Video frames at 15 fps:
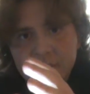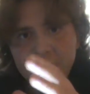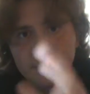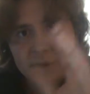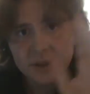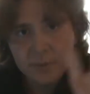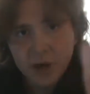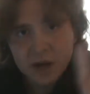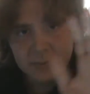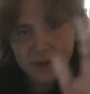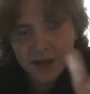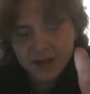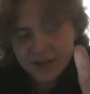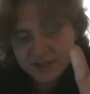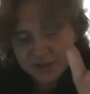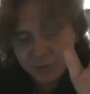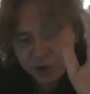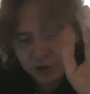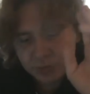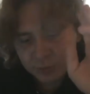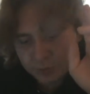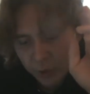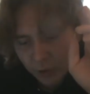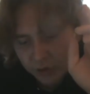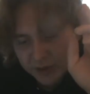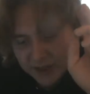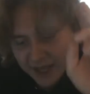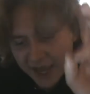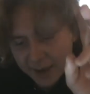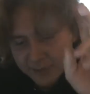But the bottom line is when both
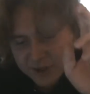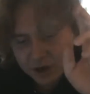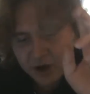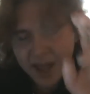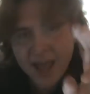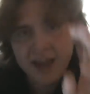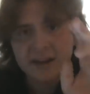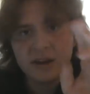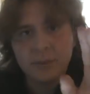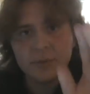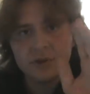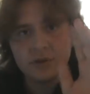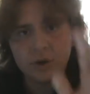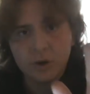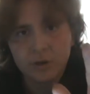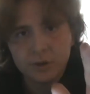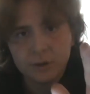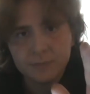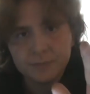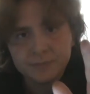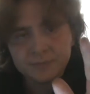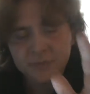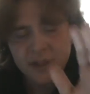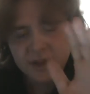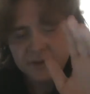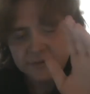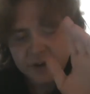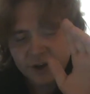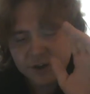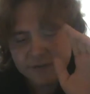camps are added up in total,
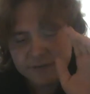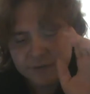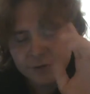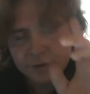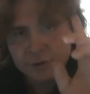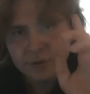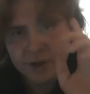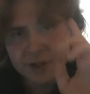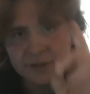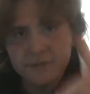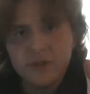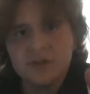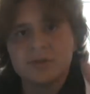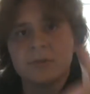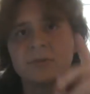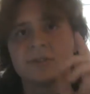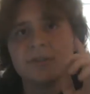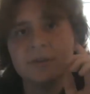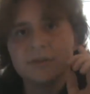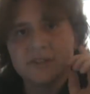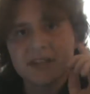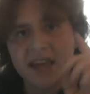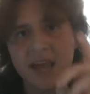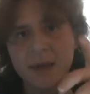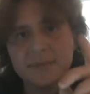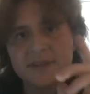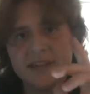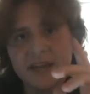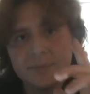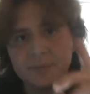very few individuals in those
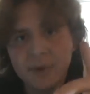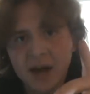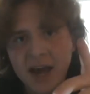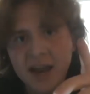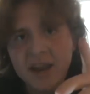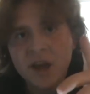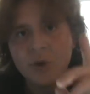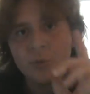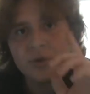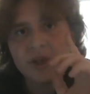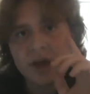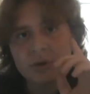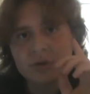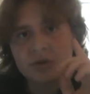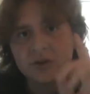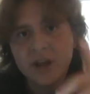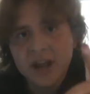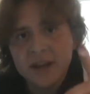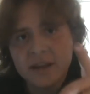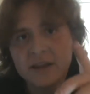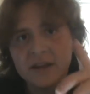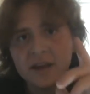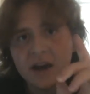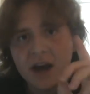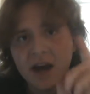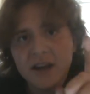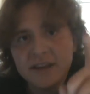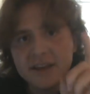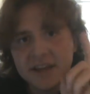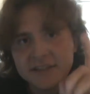camps get by without creating
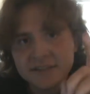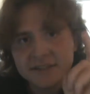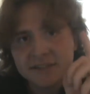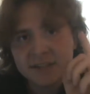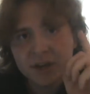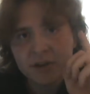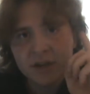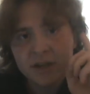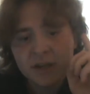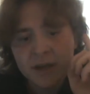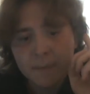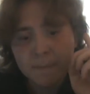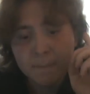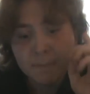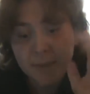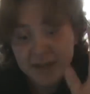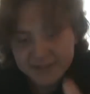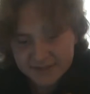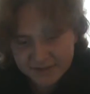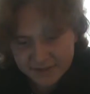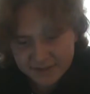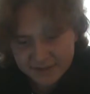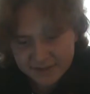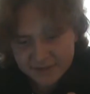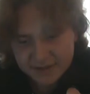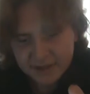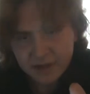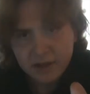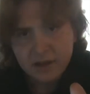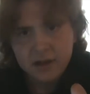unnecessary messes
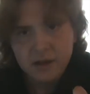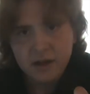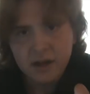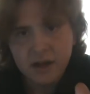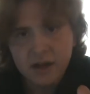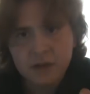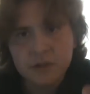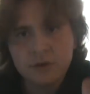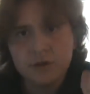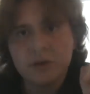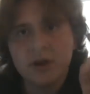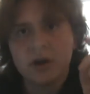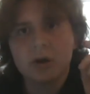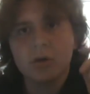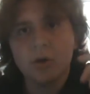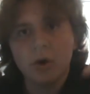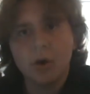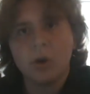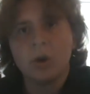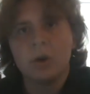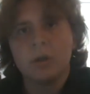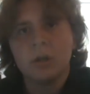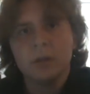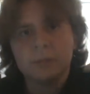uh, through their core